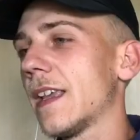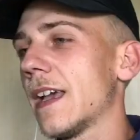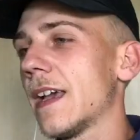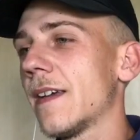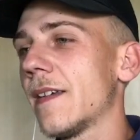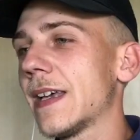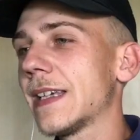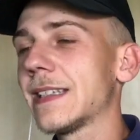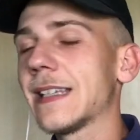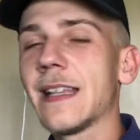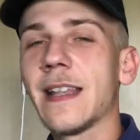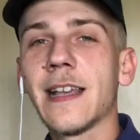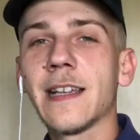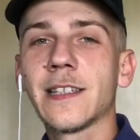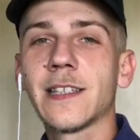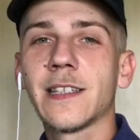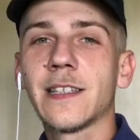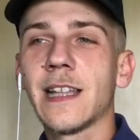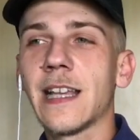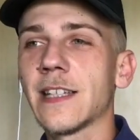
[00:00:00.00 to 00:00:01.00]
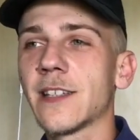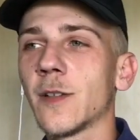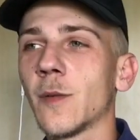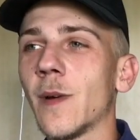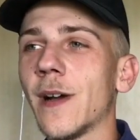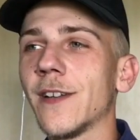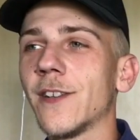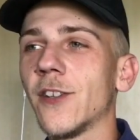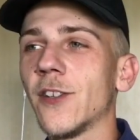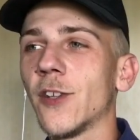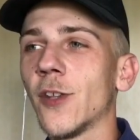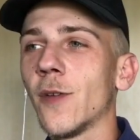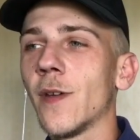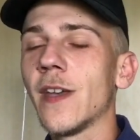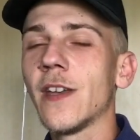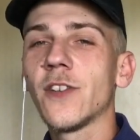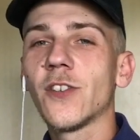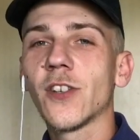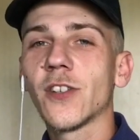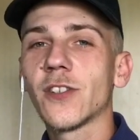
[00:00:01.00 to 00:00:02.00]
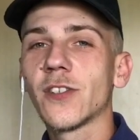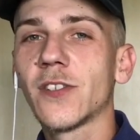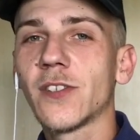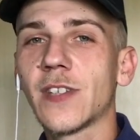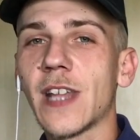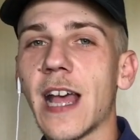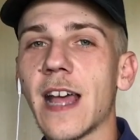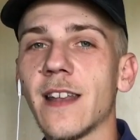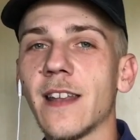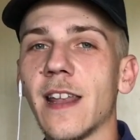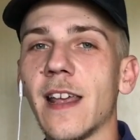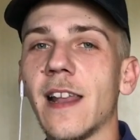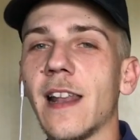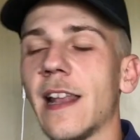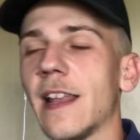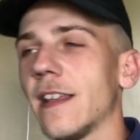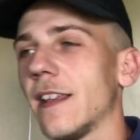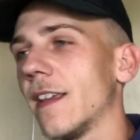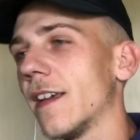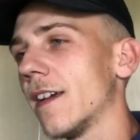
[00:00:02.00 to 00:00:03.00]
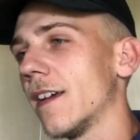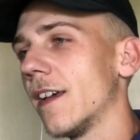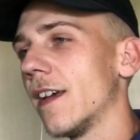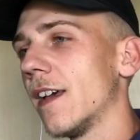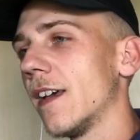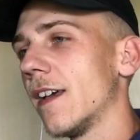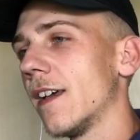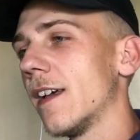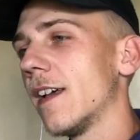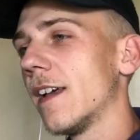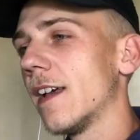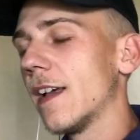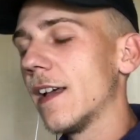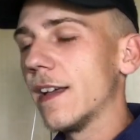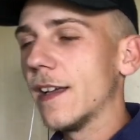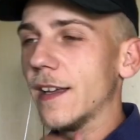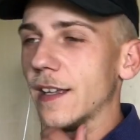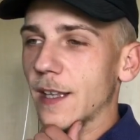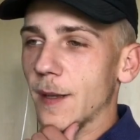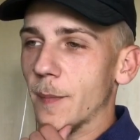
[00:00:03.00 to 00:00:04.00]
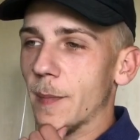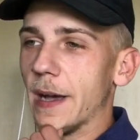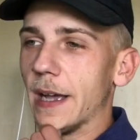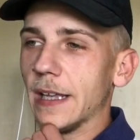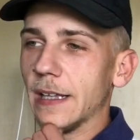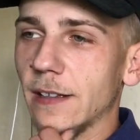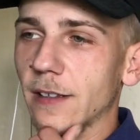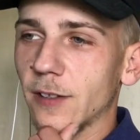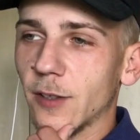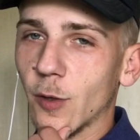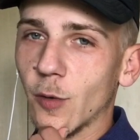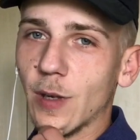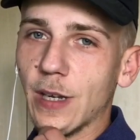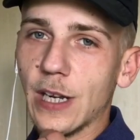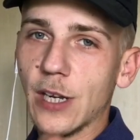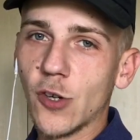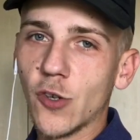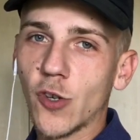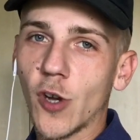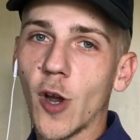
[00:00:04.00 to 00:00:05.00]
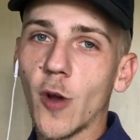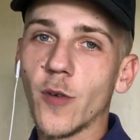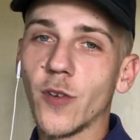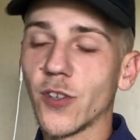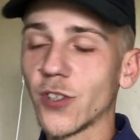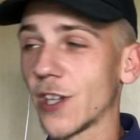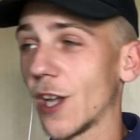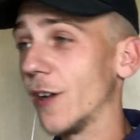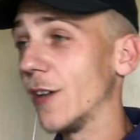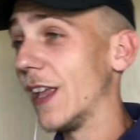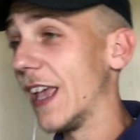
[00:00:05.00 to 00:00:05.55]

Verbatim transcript: Yeah, that's a, that's that's the way to do it. Just stand there, let your let your mate do the intro, and just go,